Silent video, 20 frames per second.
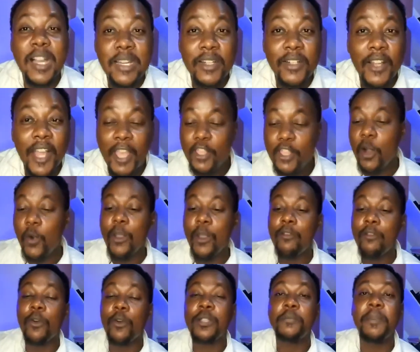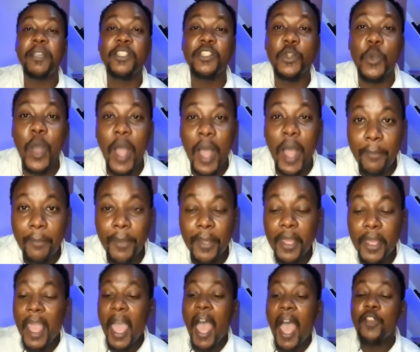Are you aware of what makes you happy?
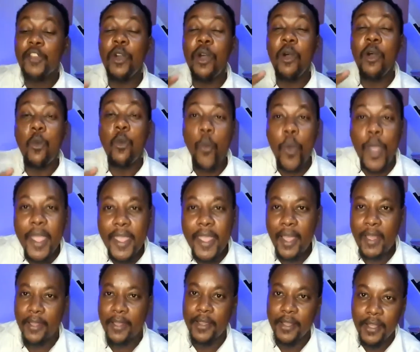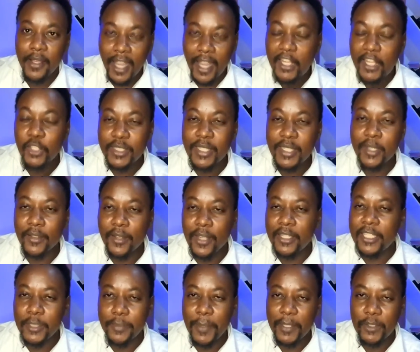Are you aware? Can you tell that this
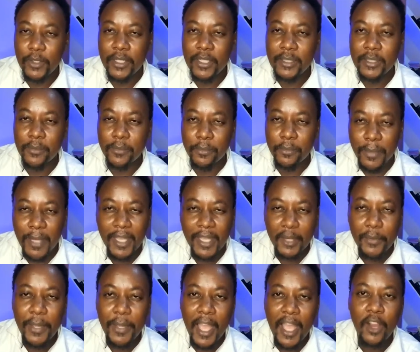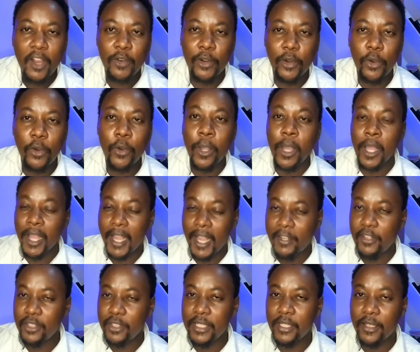person is making me angry? Or can you
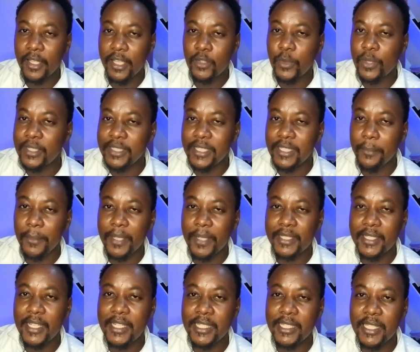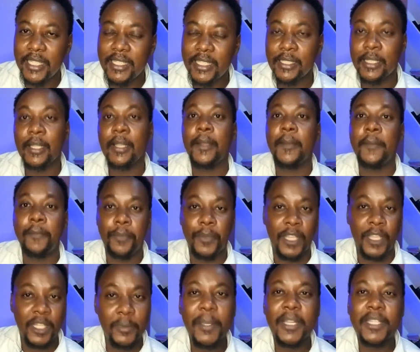tell that when somebody says this, it
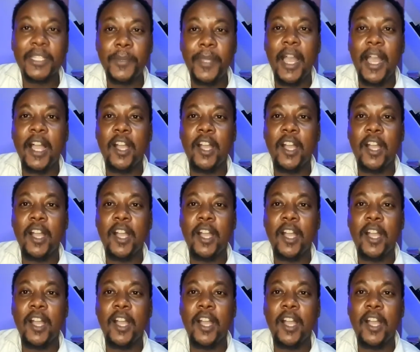makes me angry?